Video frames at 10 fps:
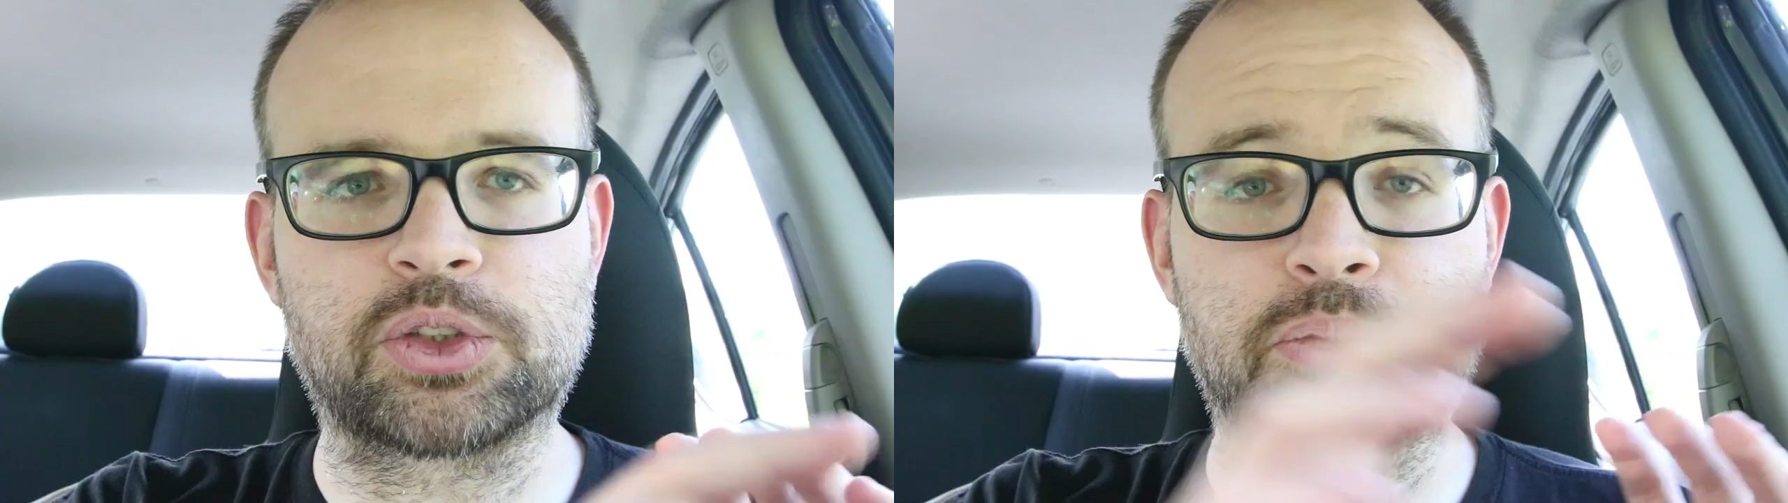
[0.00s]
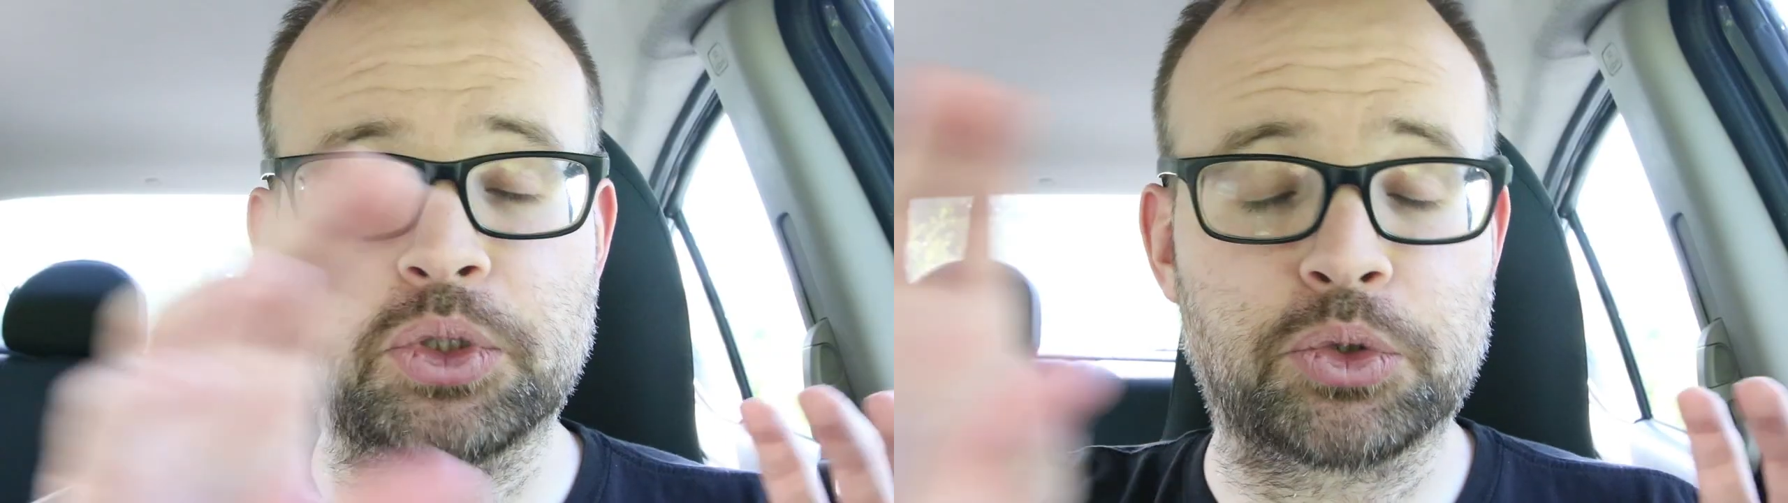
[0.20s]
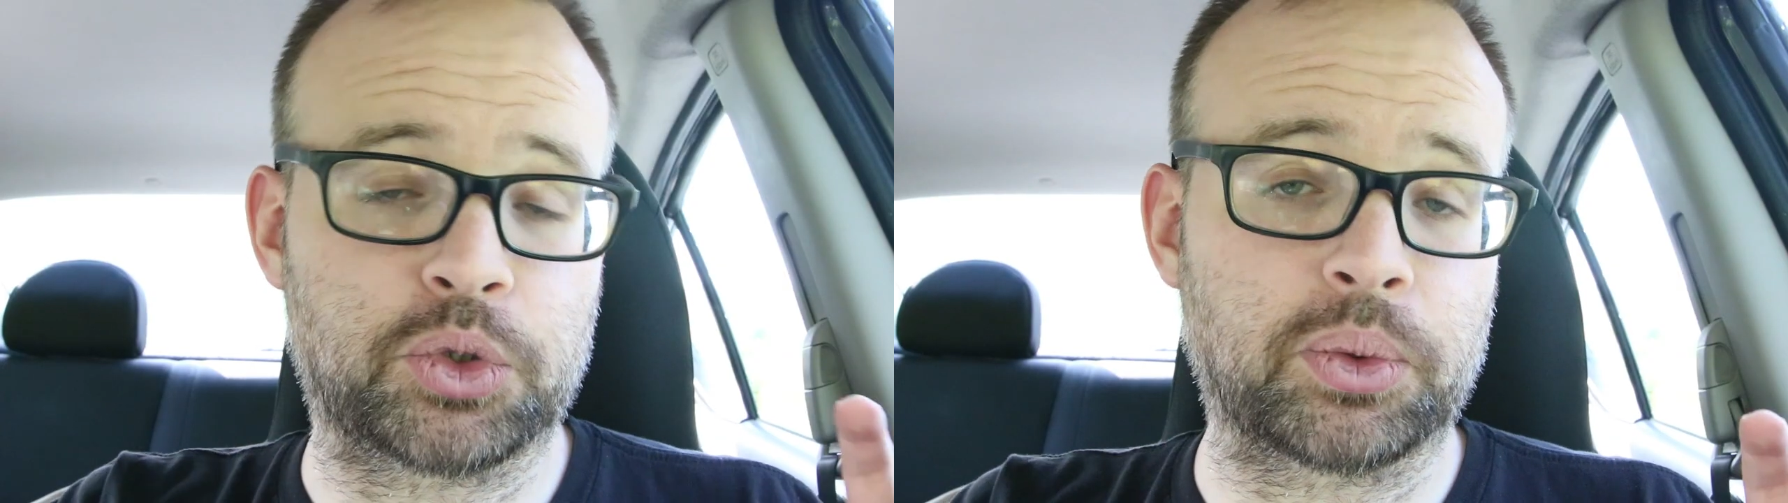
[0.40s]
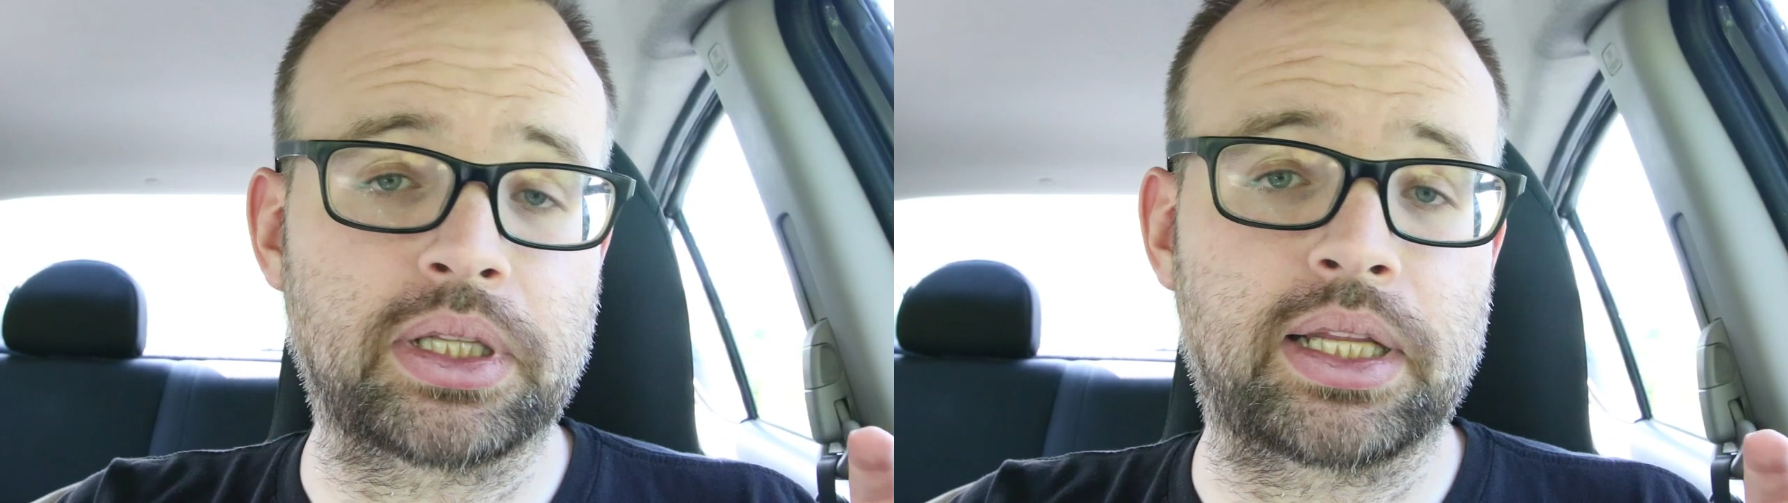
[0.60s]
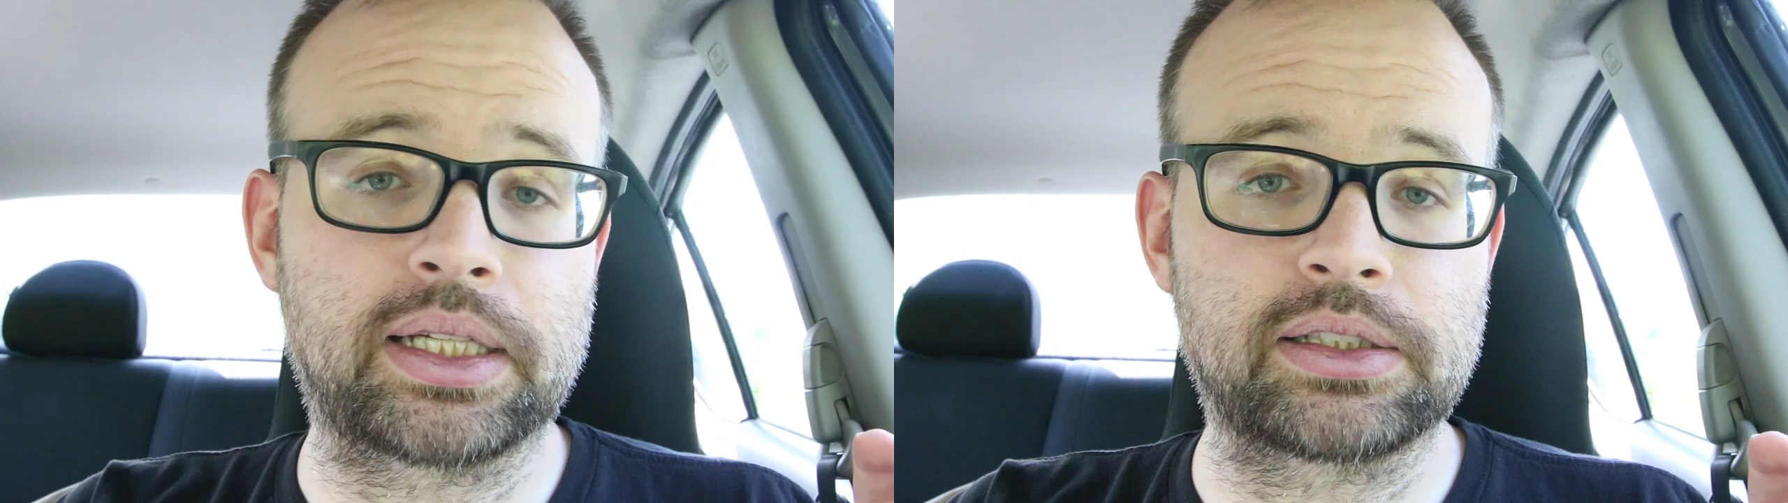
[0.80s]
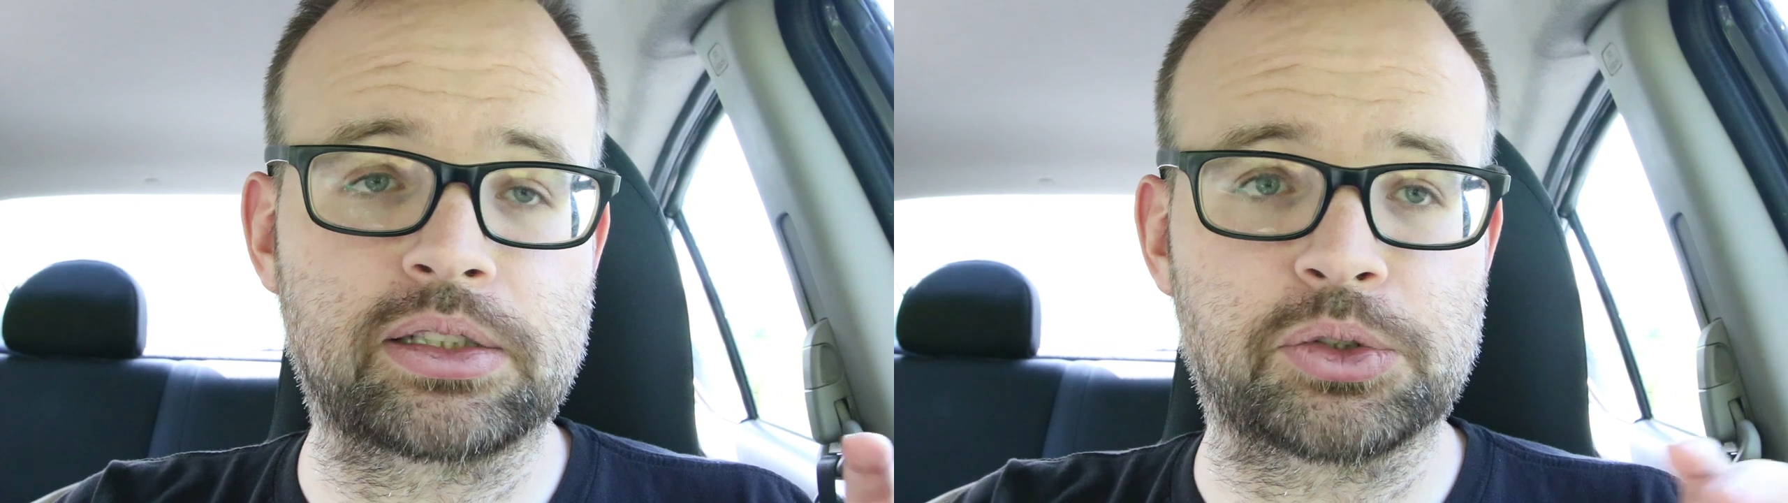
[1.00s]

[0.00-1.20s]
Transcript: some new storylines.